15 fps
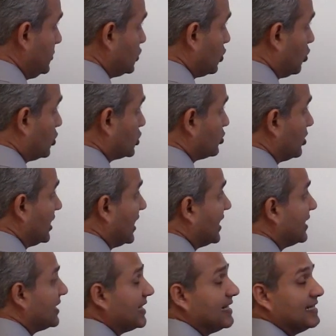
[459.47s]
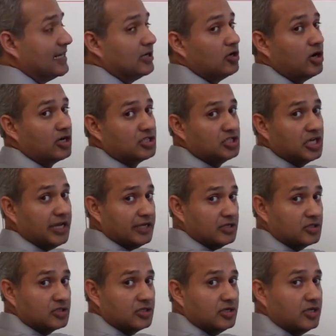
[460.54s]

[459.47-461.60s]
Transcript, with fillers: So osmolarity did not change.